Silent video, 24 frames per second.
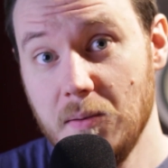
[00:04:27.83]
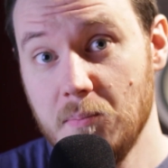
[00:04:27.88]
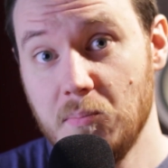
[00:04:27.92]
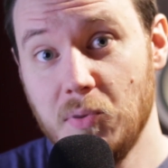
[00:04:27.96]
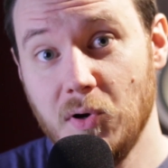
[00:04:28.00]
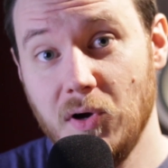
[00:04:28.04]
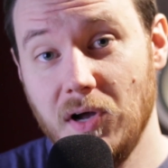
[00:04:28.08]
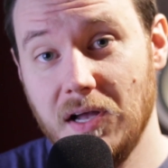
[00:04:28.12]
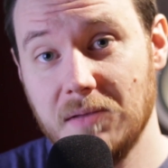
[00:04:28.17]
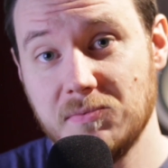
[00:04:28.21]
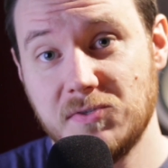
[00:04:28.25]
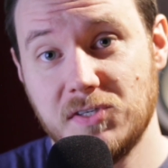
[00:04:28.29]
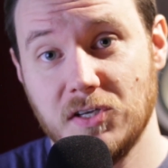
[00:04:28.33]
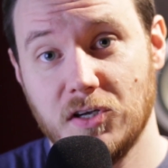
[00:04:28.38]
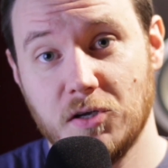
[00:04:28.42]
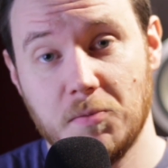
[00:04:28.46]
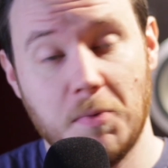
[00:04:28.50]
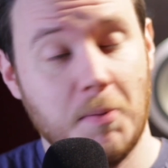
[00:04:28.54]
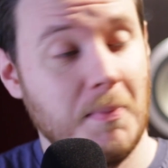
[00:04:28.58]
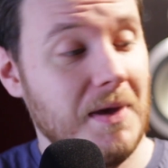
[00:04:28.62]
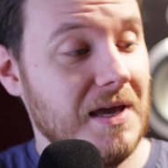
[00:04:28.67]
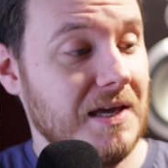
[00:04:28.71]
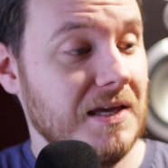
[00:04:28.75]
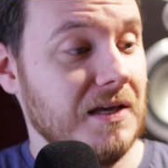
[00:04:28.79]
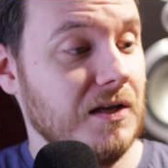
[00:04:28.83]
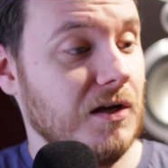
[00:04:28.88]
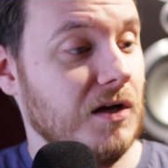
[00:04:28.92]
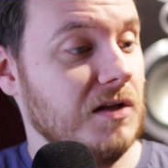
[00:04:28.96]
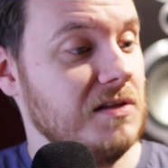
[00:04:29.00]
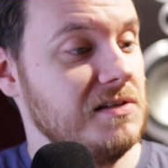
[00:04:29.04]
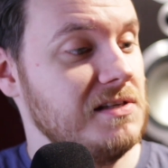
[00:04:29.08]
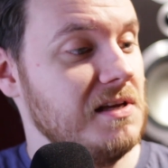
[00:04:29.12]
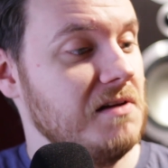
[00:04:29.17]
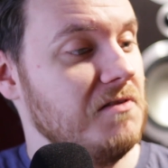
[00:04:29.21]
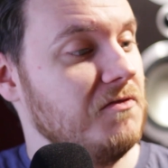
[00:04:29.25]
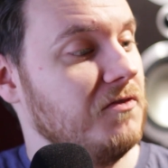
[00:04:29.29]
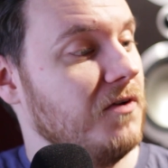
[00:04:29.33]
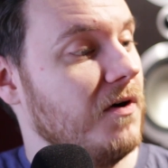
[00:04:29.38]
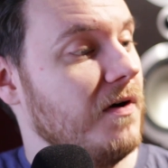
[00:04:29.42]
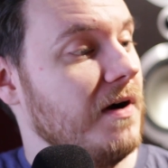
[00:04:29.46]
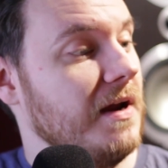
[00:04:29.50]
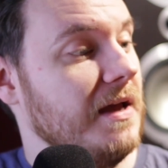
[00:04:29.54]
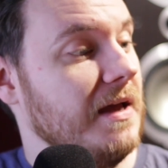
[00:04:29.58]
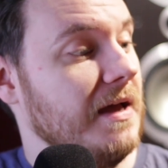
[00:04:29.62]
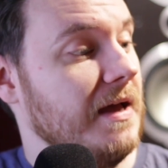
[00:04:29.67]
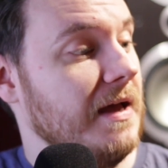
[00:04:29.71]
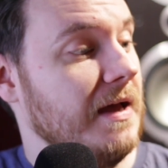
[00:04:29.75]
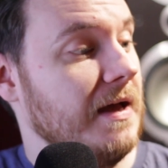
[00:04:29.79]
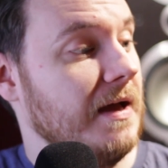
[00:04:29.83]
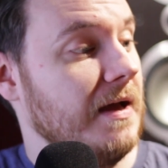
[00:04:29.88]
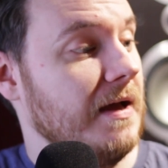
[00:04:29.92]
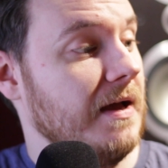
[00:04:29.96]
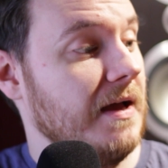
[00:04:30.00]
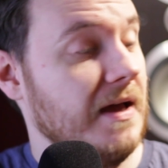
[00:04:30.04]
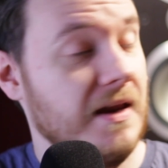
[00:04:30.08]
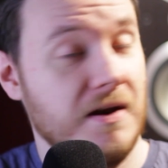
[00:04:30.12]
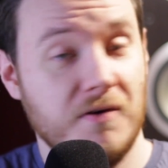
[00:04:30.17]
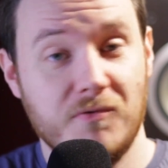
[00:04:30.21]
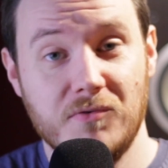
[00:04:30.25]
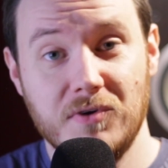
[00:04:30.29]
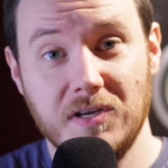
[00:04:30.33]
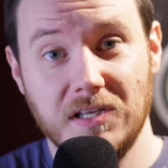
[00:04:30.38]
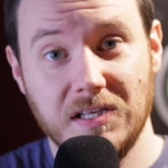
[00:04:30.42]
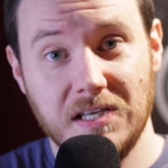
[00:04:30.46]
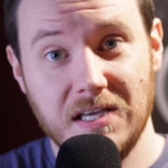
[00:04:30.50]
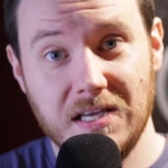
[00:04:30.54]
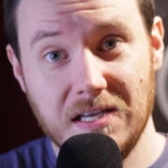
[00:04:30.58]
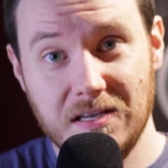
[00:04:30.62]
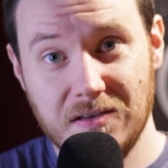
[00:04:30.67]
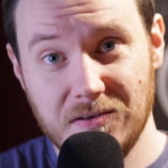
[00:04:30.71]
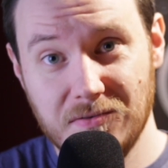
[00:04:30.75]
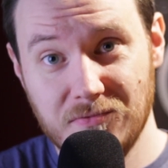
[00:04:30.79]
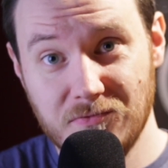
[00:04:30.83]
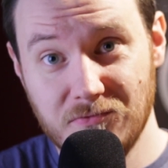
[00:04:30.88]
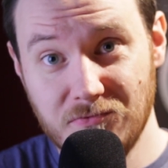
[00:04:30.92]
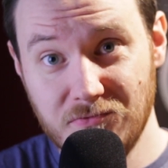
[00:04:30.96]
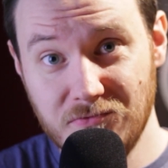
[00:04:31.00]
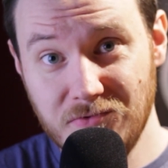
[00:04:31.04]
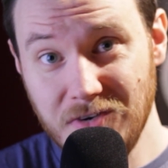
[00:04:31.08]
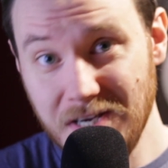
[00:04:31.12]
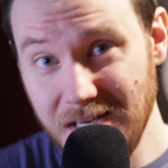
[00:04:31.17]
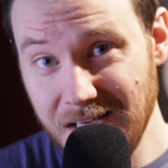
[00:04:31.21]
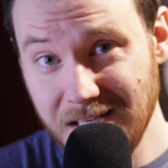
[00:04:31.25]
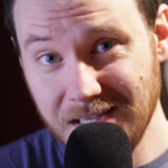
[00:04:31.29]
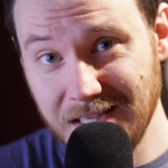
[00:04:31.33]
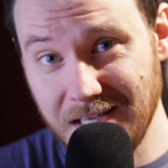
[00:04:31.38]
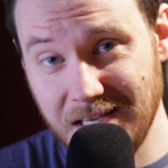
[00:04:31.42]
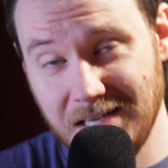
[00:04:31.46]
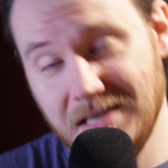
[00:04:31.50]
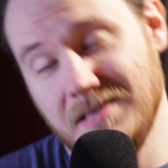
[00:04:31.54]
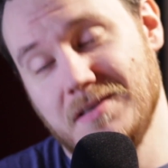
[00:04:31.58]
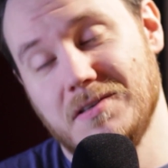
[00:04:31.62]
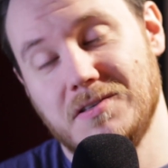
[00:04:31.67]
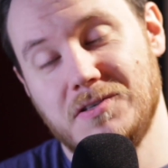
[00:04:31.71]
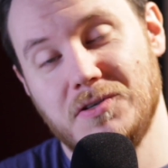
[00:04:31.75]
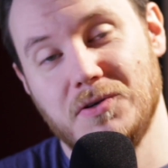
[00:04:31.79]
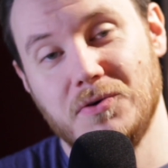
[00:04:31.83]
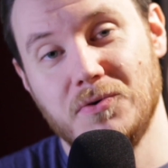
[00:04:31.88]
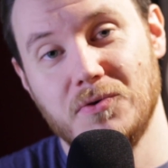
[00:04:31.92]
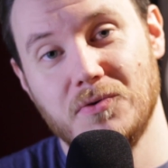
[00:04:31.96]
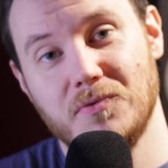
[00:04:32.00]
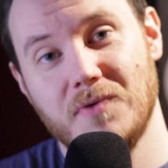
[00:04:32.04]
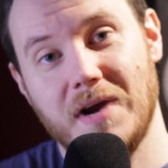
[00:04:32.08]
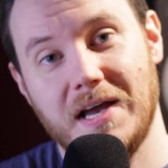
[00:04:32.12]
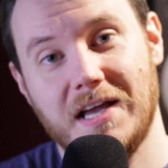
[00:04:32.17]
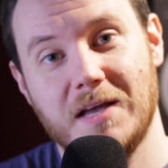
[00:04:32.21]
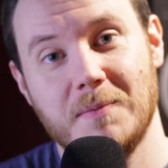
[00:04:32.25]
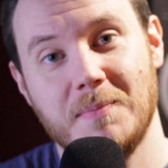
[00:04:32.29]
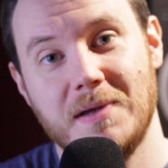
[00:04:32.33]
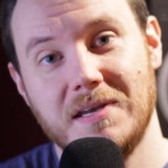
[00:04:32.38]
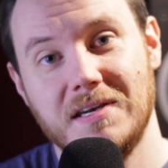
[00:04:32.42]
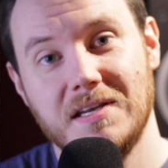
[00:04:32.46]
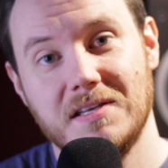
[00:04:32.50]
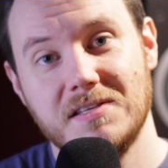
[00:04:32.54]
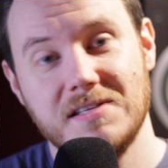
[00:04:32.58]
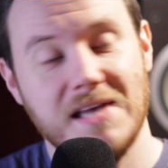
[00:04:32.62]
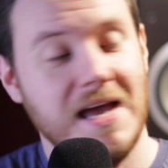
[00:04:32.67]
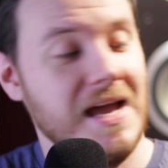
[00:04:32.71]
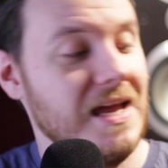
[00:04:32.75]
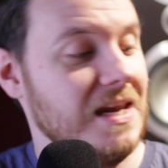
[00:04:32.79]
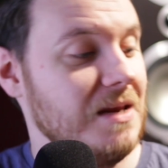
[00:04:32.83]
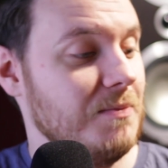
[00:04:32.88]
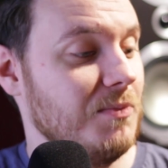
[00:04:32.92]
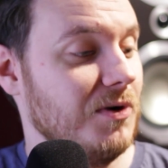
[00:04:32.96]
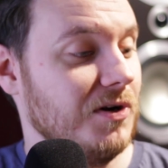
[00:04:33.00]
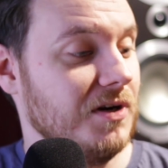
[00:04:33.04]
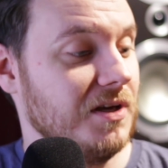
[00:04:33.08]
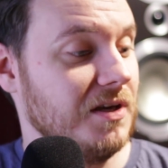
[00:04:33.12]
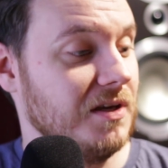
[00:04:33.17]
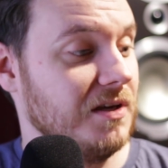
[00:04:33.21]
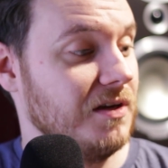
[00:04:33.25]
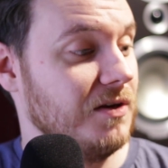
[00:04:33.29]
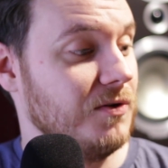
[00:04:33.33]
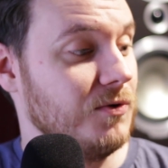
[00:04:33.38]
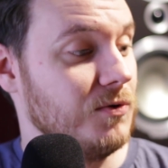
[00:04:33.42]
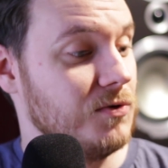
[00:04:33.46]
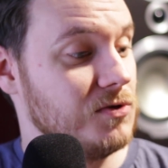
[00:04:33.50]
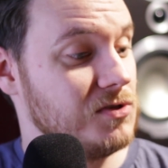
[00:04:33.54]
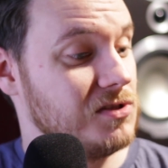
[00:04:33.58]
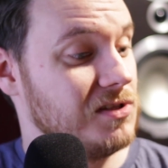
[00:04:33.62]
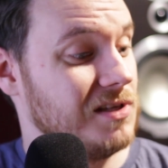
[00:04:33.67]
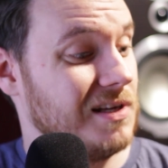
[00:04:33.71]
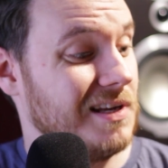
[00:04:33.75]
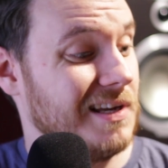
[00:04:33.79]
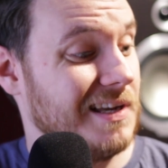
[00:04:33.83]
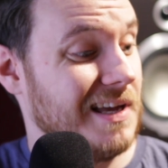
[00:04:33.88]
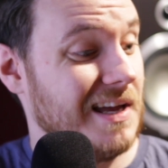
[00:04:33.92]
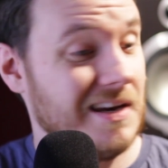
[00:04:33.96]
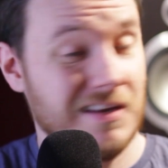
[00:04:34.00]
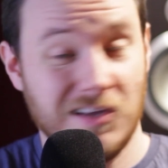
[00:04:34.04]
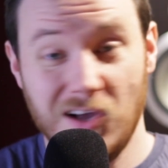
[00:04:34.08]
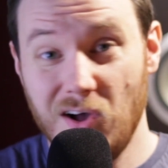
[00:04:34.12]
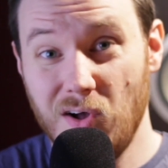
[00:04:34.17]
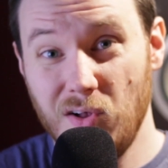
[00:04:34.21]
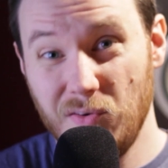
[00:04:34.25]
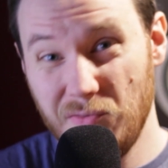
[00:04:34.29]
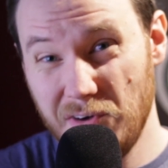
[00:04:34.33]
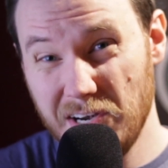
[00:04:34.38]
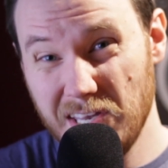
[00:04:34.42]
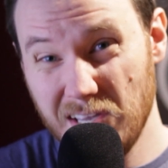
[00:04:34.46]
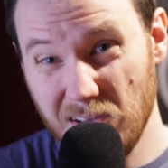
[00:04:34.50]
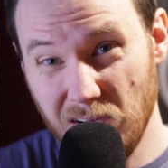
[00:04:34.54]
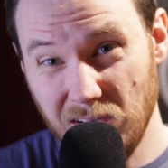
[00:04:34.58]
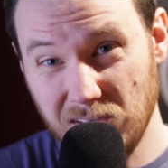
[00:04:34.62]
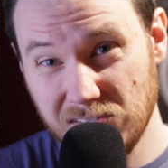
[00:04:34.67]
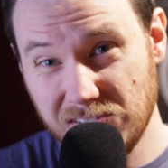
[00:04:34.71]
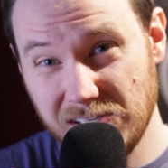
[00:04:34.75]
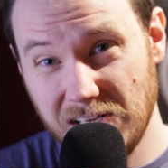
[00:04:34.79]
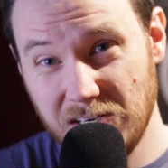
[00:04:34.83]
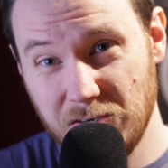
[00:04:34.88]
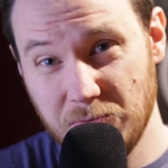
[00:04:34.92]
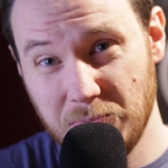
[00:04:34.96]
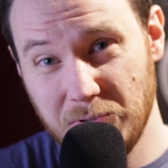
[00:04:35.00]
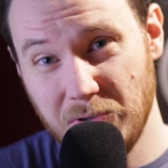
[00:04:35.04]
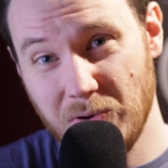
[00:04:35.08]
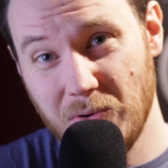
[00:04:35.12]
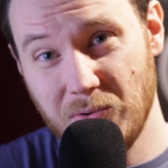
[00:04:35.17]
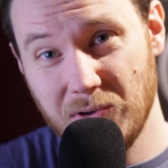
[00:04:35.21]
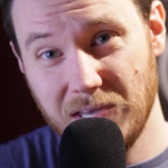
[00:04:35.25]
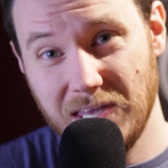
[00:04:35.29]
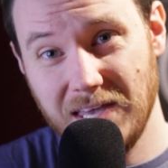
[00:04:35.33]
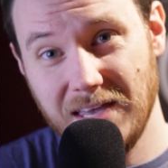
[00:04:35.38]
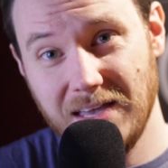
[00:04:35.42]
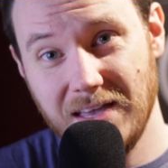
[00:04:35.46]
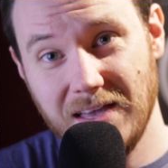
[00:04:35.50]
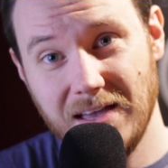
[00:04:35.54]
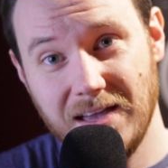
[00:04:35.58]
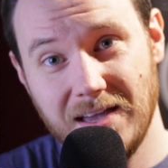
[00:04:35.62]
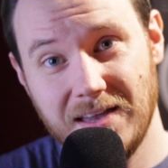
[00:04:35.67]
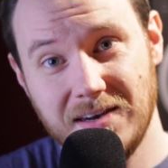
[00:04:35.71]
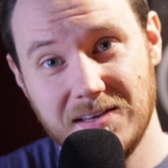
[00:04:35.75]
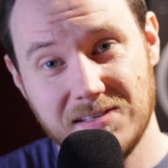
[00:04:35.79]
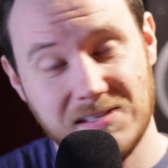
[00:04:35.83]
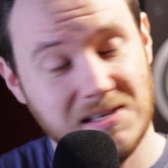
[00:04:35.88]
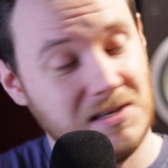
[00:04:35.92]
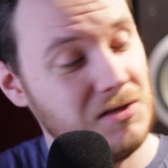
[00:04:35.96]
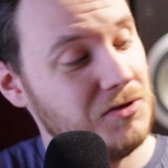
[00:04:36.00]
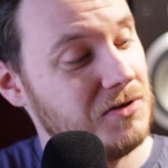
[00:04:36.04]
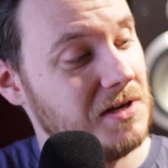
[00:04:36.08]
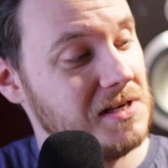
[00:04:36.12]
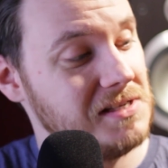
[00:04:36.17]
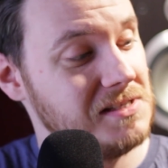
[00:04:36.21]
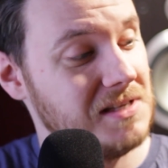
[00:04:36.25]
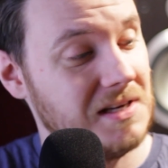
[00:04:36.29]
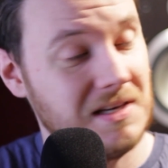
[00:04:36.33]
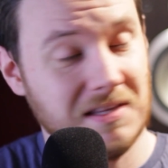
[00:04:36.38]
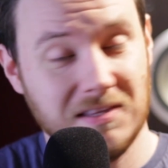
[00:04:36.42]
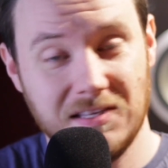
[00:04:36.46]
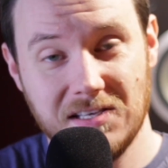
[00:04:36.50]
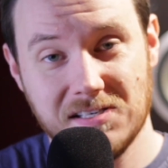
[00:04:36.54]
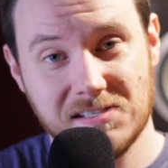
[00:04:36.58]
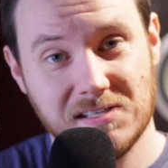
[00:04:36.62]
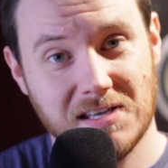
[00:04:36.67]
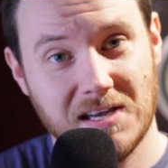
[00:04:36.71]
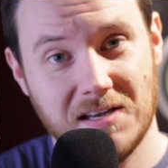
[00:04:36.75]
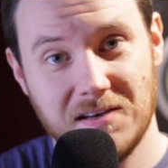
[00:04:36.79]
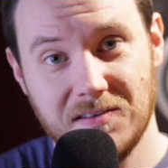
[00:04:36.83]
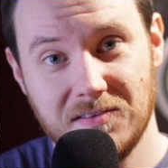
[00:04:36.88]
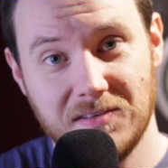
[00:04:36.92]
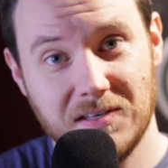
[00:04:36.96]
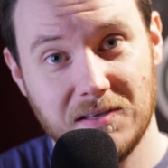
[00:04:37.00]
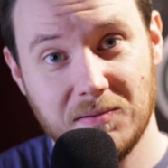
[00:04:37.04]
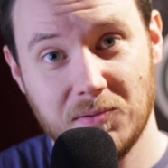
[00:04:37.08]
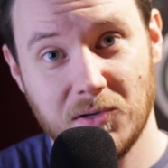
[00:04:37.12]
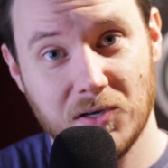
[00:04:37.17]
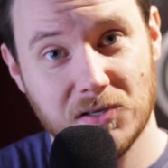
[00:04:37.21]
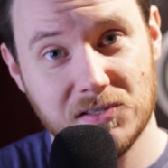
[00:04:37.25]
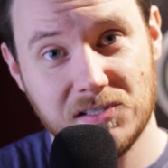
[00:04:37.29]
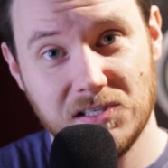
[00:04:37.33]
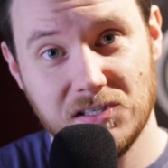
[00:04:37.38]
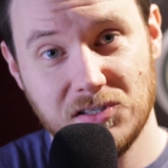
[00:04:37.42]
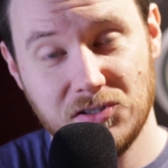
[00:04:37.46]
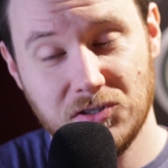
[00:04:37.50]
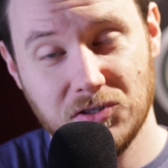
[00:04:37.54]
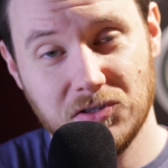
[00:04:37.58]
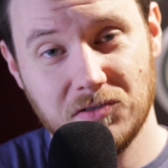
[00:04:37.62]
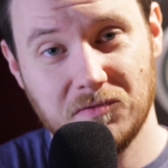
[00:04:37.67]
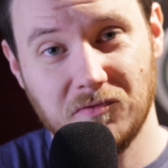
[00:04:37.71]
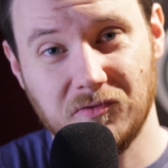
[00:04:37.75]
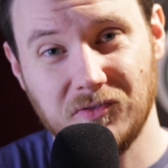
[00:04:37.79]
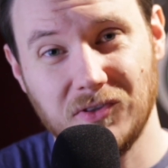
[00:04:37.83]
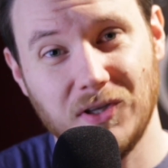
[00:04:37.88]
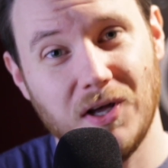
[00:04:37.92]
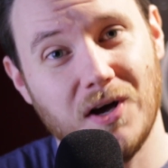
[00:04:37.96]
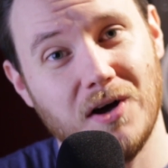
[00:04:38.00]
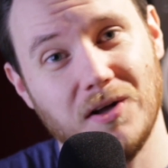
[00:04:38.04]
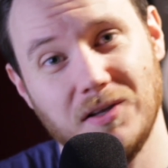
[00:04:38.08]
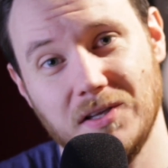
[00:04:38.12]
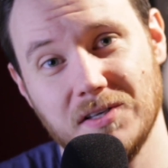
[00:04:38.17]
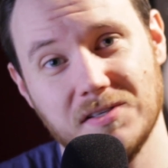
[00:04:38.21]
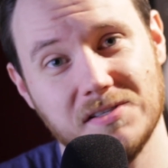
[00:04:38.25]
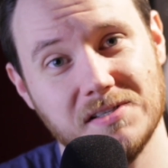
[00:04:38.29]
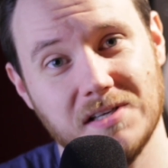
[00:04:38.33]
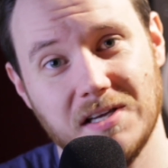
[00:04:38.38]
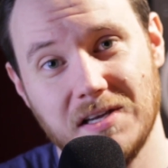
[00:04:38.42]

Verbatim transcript: But I'm still going to be making content for it, and I really, really do recommend it to anybody who's kind of already got ZWO gear and is interested in this kind of thing, because it's just flawless.